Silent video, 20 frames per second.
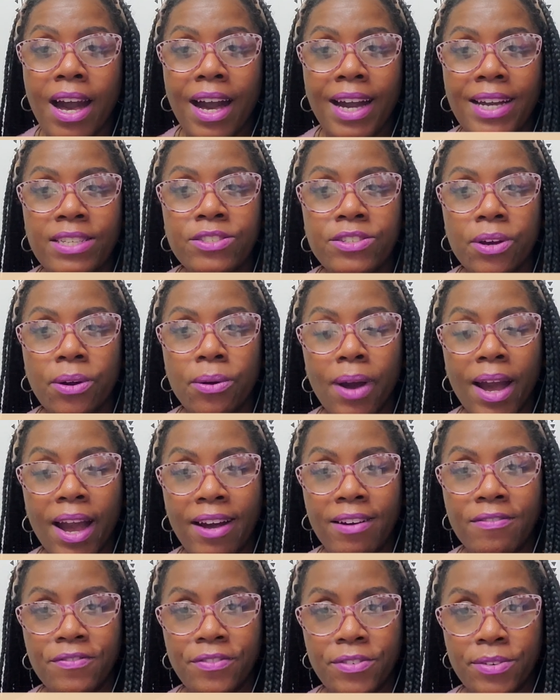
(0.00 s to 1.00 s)
I don't
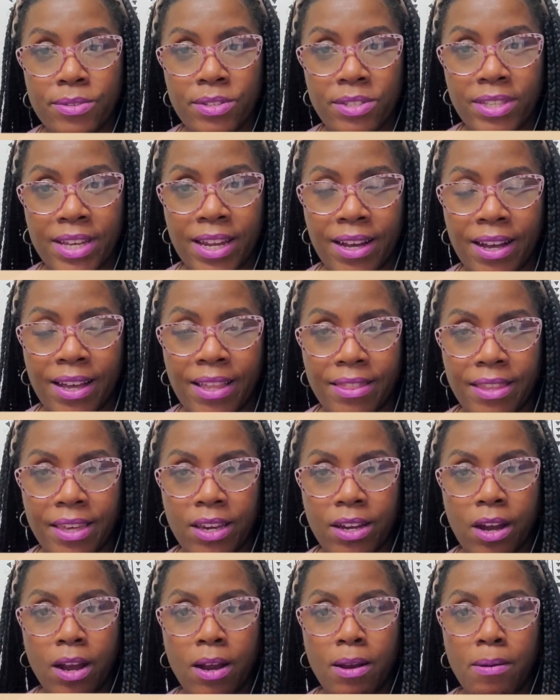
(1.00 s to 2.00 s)
have foods that I
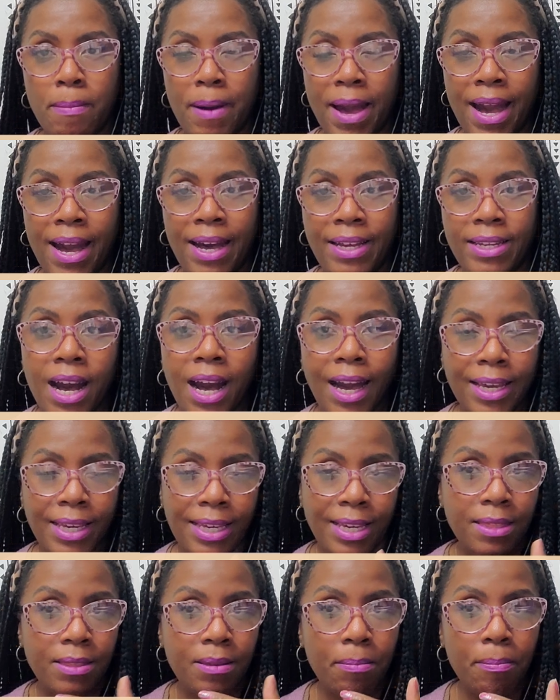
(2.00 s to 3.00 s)
think are bad. I
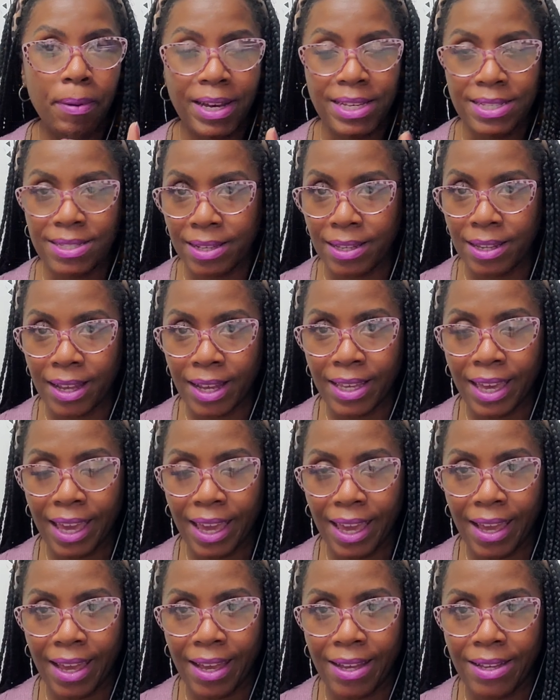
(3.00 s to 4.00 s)
eat the best that I
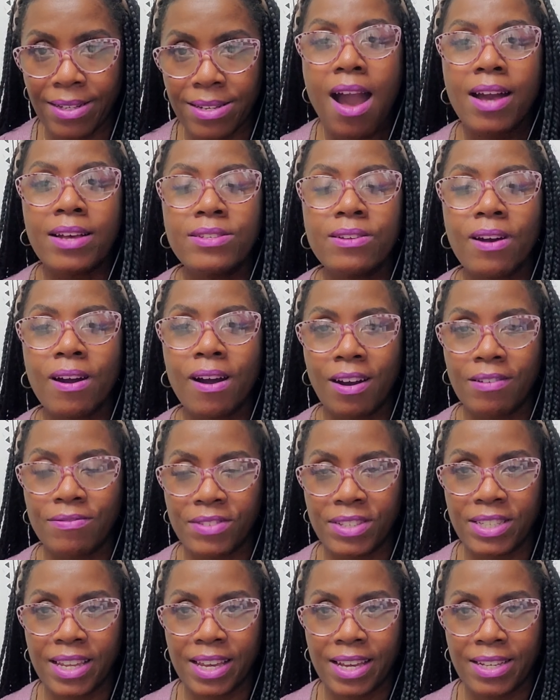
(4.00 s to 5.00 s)
can as
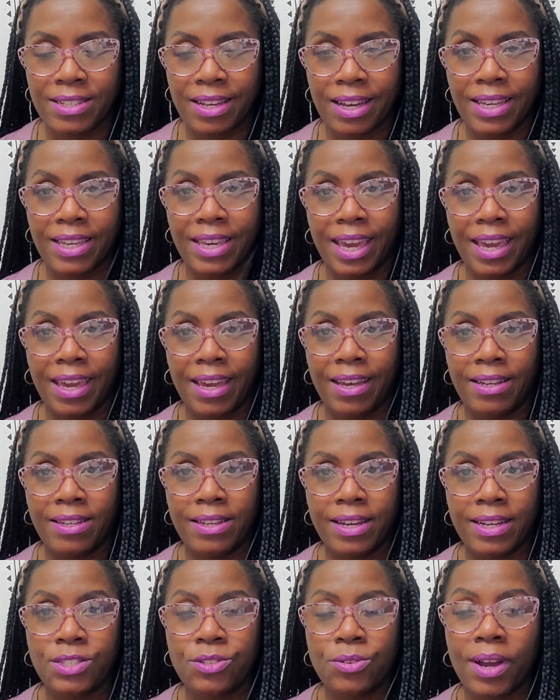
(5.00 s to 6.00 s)
often as I
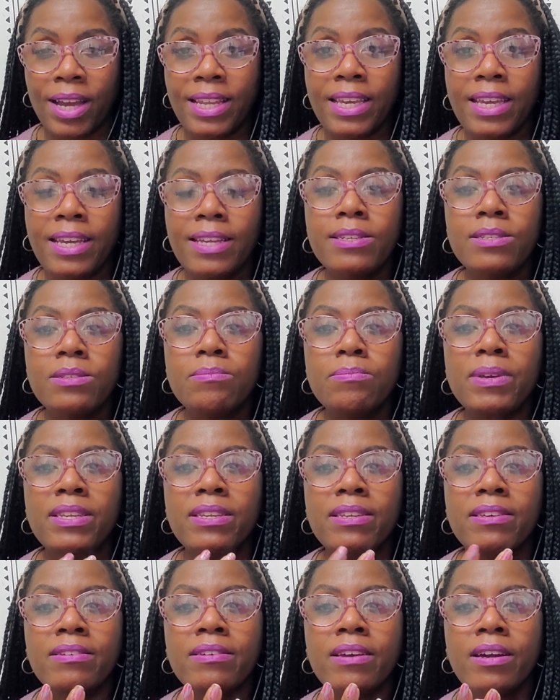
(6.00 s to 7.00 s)
can. I try to eat as
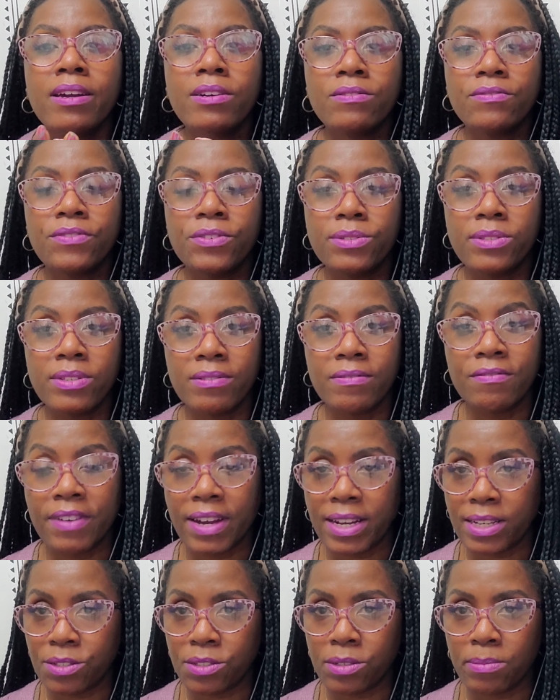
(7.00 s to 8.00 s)
many fruits and
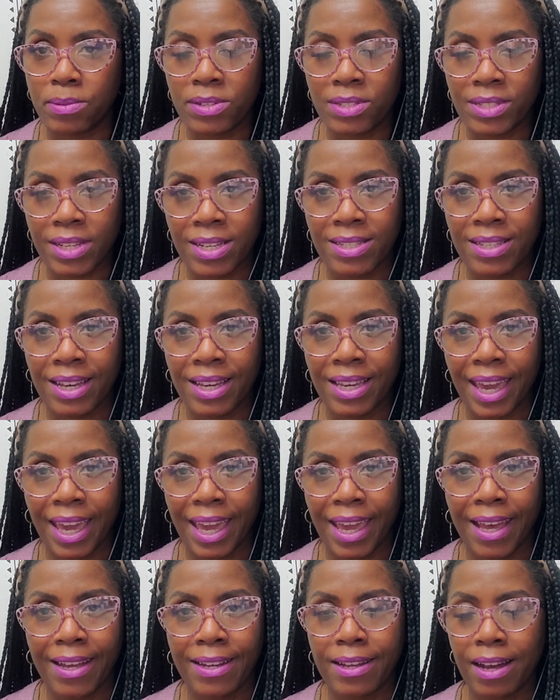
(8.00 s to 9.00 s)
vegetables as I
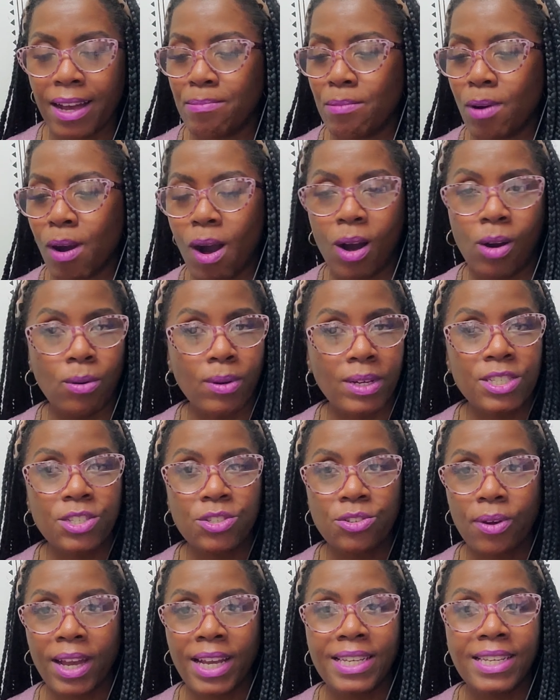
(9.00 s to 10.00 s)
can. I'm always
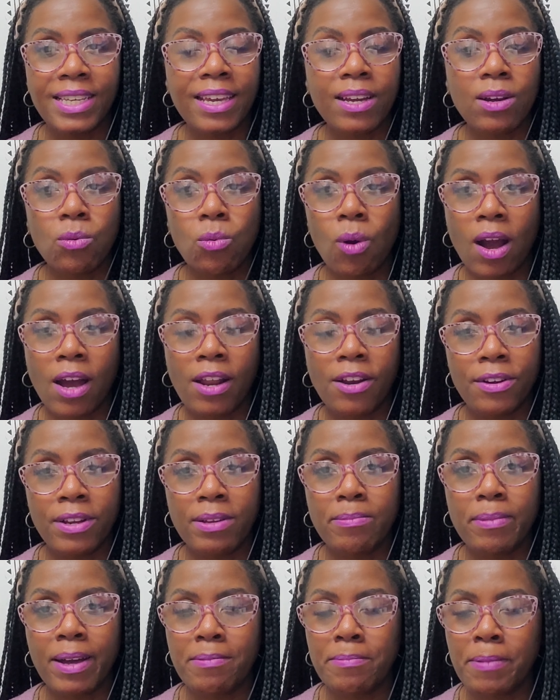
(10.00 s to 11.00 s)
trying to get water
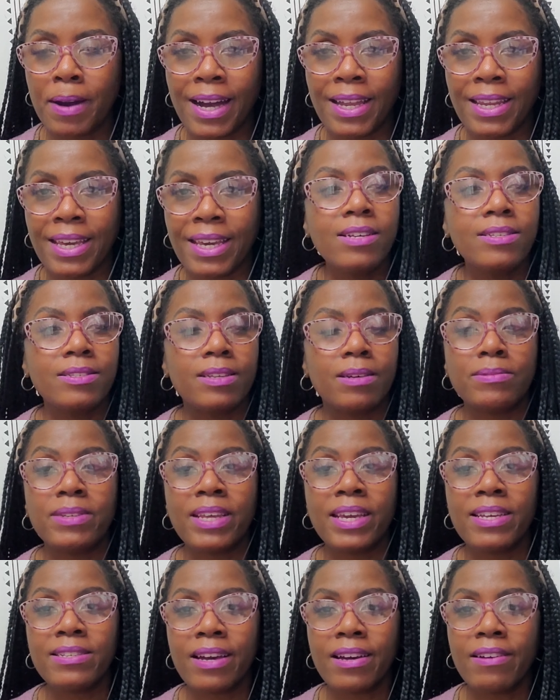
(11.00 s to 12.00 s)
in my body. Some
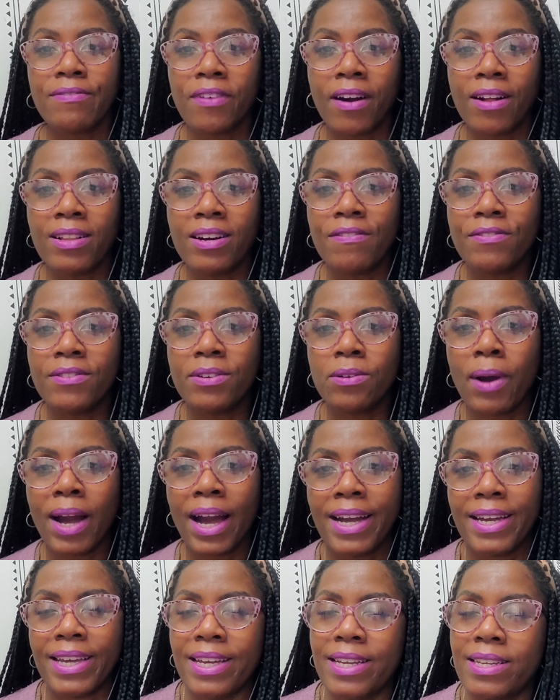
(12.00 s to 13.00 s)
days I fall off the
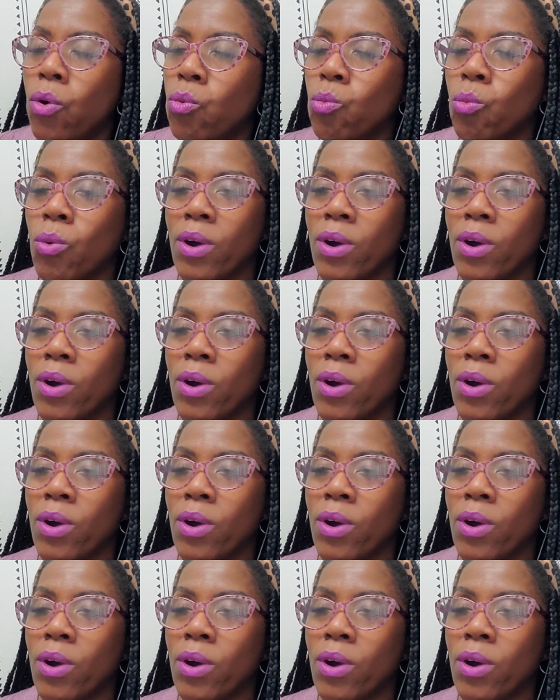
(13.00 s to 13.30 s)
wagon.